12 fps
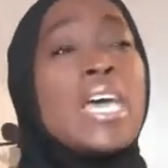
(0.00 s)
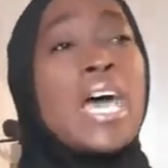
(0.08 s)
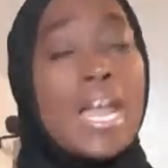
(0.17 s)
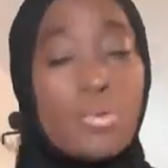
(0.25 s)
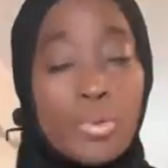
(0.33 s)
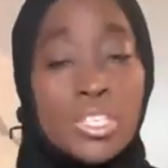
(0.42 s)

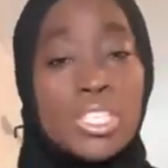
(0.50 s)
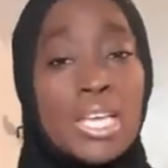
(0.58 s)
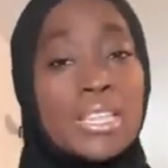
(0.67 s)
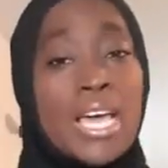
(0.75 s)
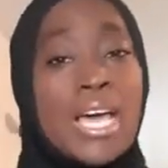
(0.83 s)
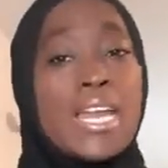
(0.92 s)
I'd
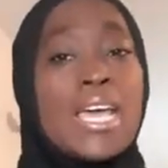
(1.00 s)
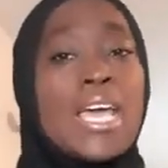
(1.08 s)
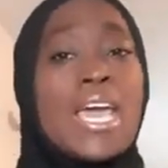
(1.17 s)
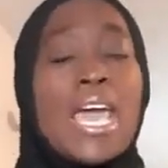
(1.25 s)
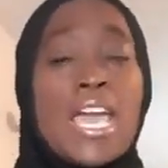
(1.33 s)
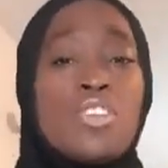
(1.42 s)
appreciate that.
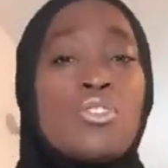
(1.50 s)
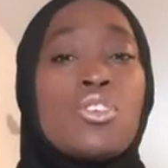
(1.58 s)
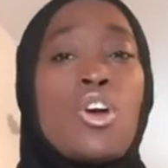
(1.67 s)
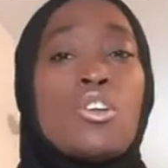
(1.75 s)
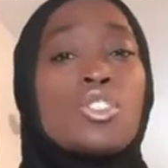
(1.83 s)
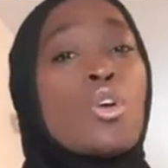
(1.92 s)
And you could
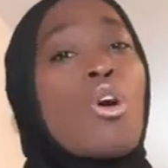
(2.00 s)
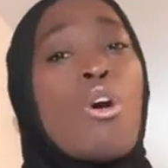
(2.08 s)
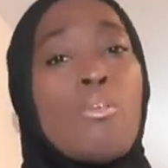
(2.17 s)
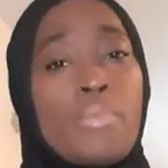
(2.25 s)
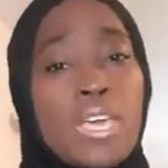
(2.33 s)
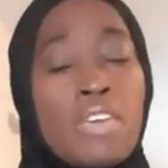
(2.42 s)
also
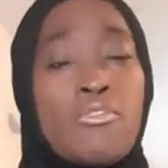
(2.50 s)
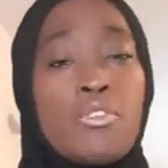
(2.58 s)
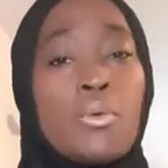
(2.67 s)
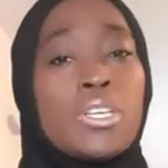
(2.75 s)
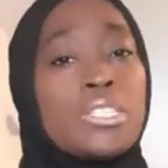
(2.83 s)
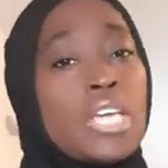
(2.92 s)
call me if you
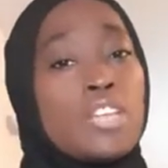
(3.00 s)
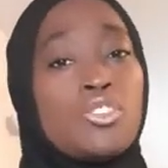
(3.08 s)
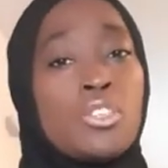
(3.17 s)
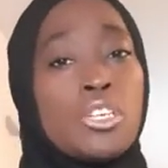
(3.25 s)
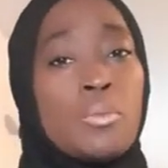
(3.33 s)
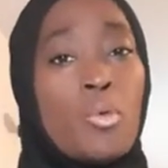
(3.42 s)
want to schedule
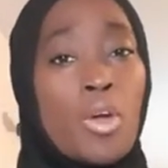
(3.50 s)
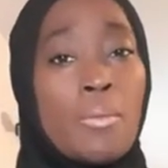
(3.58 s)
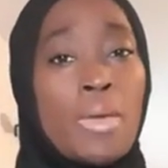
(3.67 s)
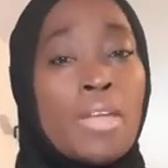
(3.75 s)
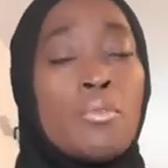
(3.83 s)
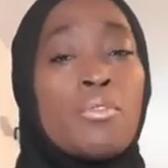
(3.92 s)
an
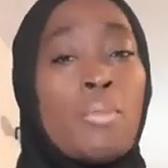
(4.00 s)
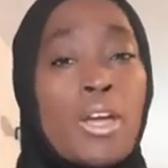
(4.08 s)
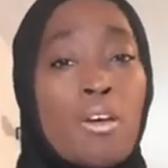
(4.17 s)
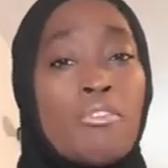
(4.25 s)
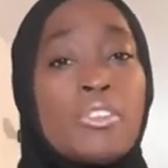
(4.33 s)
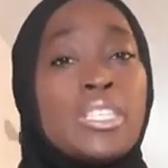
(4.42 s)
appointment with my
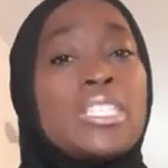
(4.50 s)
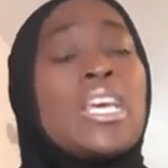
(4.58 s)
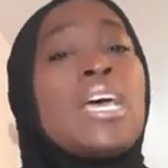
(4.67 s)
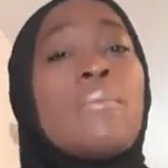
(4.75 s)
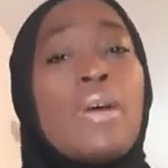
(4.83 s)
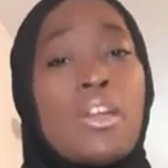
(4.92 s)
office.
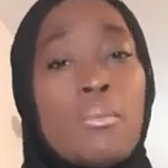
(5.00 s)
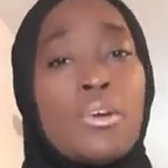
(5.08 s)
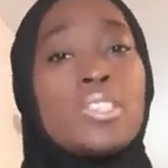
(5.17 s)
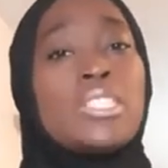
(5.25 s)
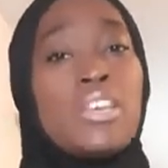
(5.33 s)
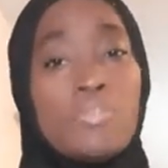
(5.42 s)
My number
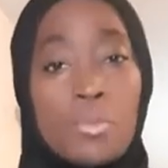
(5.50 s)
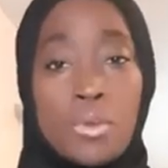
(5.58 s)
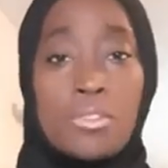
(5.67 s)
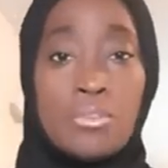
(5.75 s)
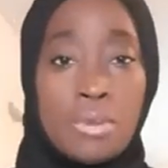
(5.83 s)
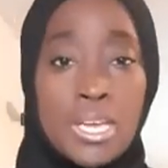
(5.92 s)
is
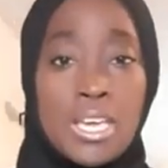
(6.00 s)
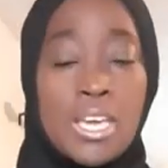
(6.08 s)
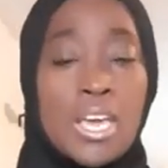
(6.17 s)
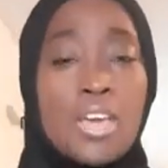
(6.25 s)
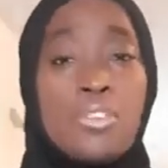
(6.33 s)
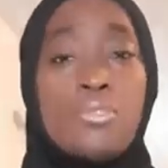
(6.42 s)

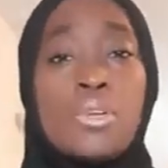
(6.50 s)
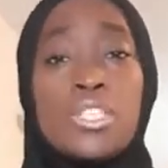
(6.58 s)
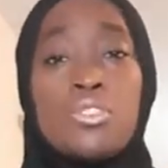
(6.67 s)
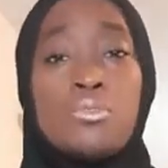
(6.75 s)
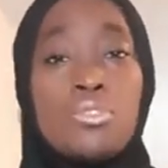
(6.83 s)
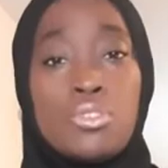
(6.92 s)

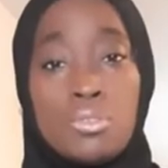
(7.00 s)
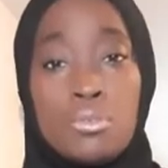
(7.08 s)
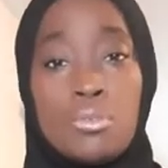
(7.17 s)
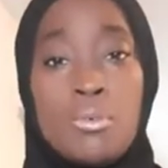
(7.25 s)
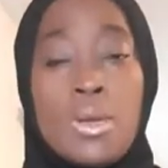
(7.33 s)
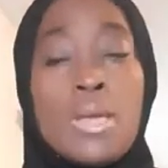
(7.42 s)

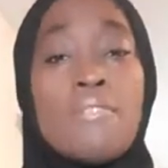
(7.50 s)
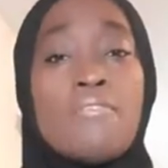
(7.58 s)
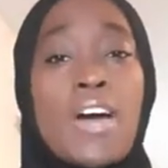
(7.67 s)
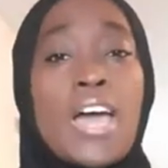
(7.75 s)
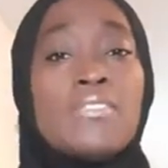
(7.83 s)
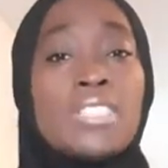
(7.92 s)

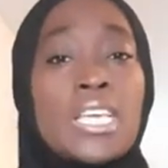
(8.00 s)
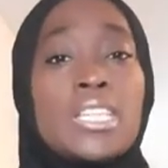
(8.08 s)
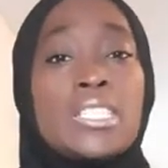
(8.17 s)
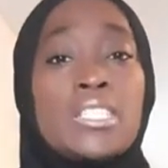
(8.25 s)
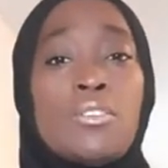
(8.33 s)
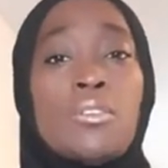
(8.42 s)

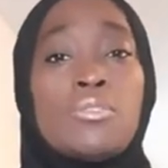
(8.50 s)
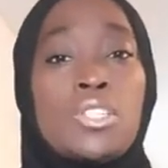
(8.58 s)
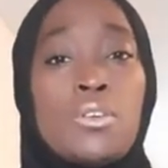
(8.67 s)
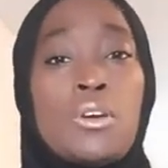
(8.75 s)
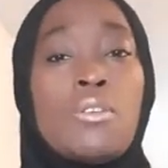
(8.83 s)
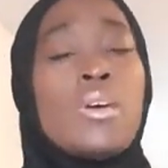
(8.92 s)

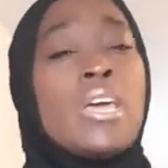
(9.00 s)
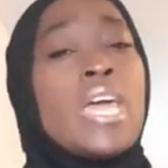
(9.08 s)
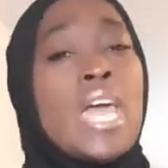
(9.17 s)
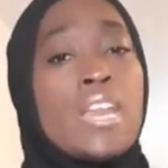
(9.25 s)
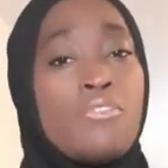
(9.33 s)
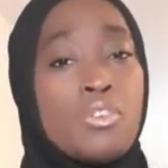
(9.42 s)
713-322-5600.
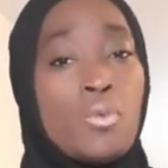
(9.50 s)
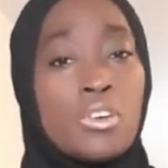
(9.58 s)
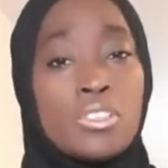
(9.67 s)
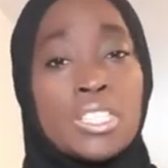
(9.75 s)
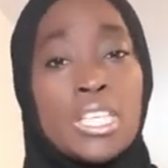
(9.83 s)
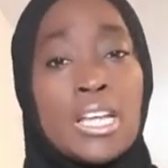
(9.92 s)
And if you want
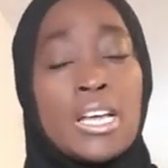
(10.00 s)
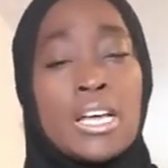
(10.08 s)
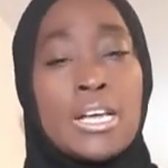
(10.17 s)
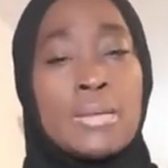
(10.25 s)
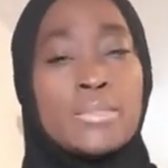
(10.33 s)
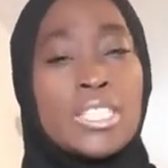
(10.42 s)

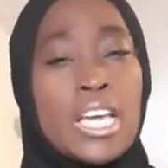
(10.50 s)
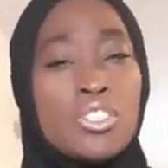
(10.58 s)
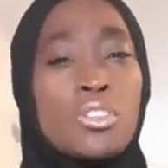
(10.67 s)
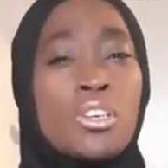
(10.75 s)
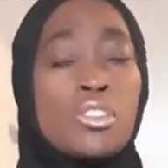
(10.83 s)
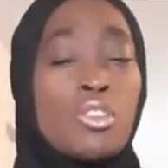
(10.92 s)
to
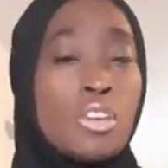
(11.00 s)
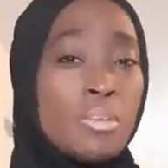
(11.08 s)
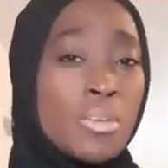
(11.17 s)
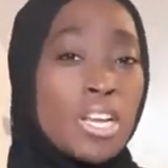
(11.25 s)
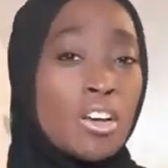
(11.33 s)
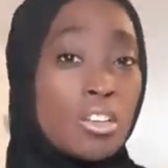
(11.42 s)
schedule a
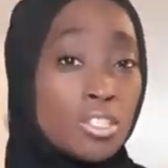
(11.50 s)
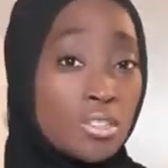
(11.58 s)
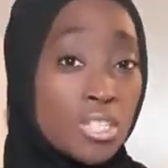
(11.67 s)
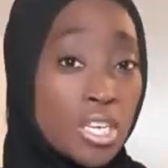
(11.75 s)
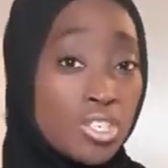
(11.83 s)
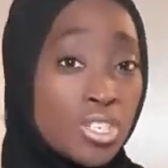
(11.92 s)
30-minute
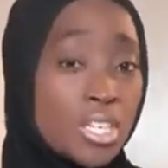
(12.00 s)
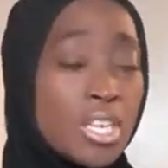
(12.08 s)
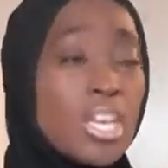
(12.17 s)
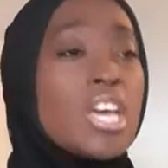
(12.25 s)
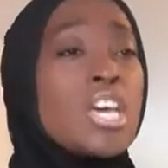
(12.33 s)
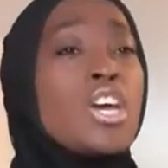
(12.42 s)
consultation,
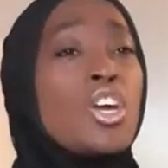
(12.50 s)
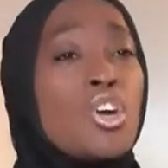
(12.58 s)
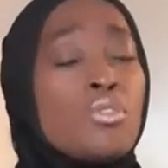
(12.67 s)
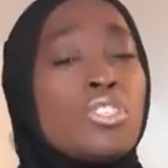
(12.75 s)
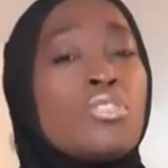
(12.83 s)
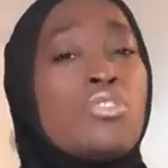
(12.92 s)

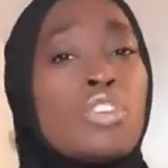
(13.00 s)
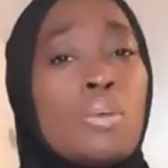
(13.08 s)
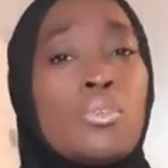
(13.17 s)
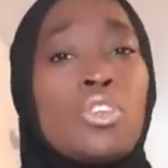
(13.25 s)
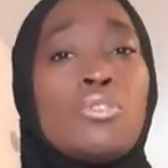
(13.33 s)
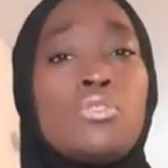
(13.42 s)
go to
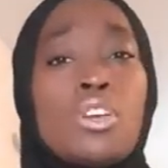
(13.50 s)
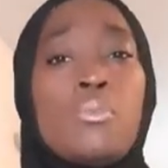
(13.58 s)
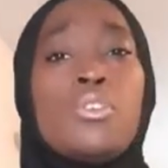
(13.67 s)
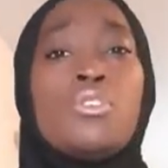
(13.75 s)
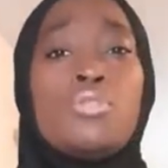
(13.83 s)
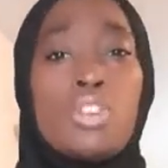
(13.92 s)

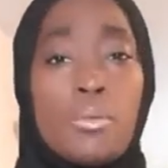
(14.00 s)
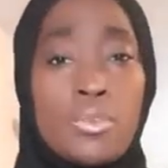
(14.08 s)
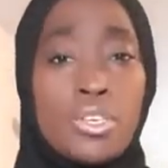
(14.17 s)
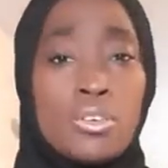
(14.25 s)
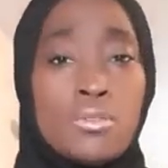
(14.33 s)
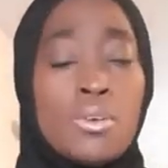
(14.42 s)

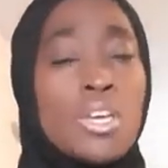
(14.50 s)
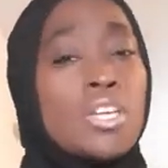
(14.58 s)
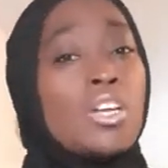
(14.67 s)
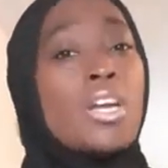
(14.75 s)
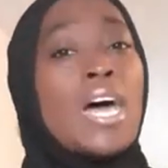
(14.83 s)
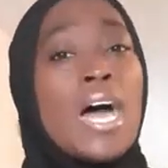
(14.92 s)

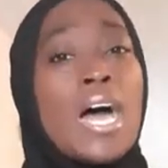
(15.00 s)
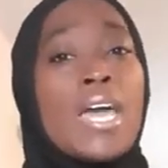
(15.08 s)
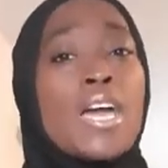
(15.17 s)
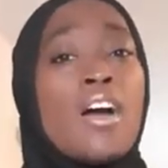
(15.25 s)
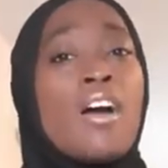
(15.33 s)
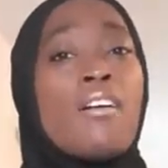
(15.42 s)

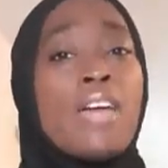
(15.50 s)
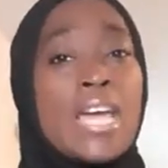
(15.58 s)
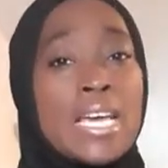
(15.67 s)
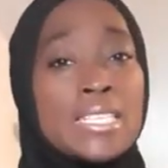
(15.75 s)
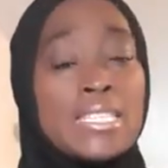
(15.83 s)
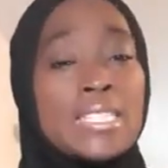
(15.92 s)

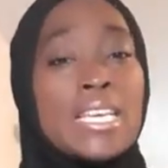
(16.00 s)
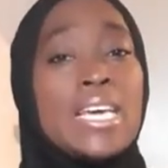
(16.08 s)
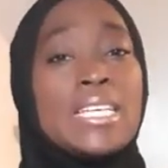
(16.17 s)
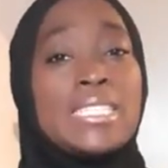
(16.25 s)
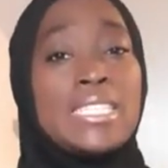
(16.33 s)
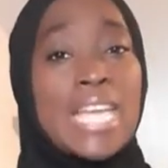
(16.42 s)

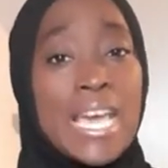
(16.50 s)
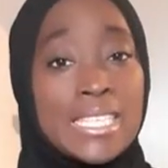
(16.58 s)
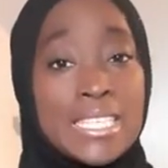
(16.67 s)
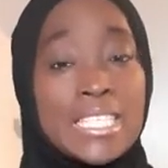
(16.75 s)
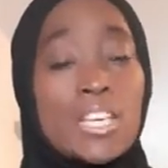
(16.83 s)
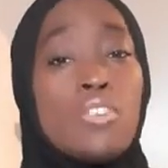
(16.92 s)

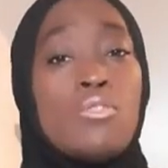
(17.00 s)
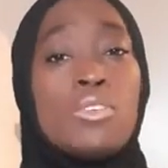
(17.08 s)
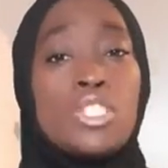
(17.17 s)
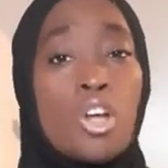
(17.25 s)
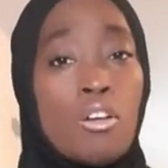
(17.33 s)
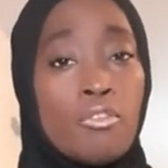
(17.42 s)

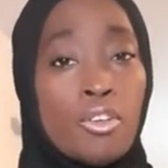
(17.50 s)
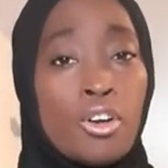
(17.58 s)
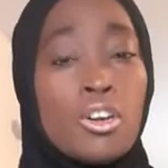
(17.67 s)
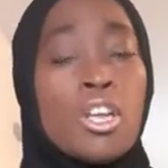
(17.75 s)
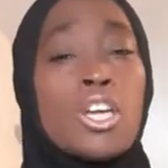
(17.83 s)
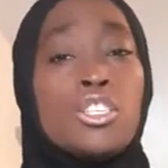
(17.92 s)

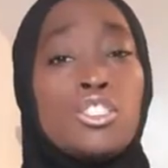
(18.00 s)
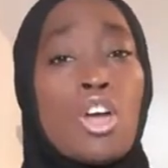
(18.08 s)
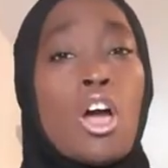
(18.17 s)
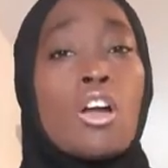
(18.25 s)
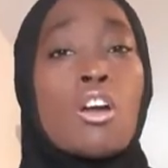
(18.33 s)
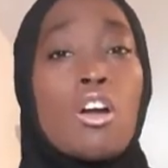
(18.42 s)

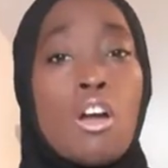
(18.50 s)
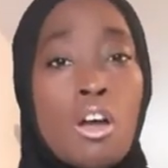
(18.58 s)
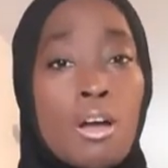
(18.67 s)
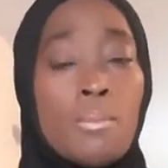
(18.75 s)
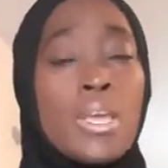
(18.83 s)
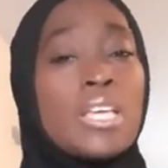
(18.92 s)

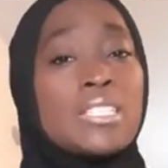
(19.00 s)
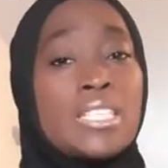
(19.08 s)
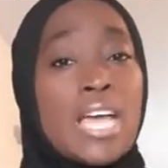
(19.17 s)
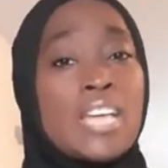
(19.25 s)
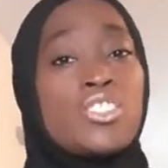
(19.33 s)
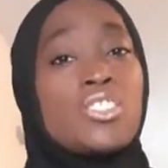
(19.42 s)

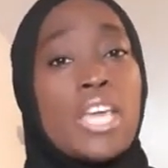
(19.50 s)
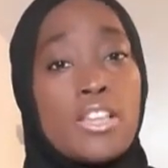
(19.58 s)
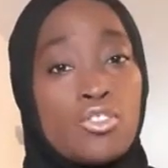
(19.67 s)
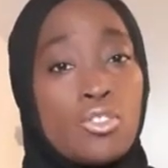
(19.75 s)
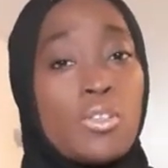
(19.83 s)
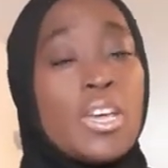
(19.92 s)

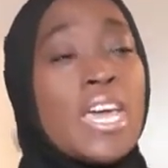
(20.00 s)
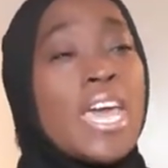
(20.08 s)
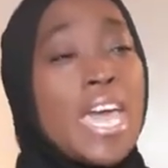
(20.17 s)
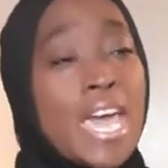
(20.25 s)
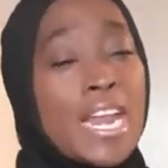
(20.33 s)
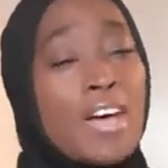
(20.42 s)
www.irsdebtresolver.com/schedule.
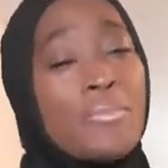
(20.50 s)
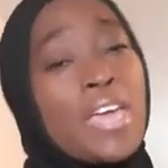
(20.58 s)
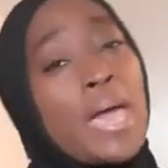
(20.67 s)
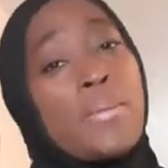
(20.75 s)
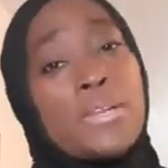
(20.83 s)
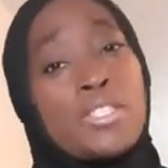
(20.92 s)
And I'll be
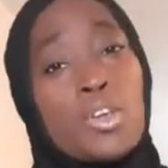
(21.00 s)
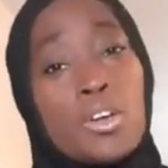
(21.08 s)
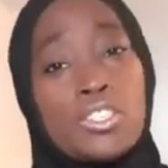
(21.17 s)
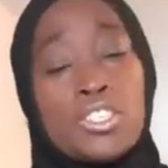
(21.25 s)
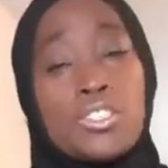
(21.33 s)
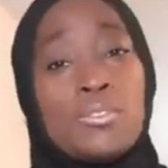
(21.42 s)
happy to talk
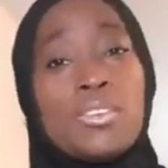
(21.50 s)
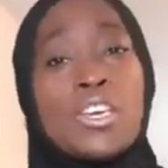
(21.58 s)
to you.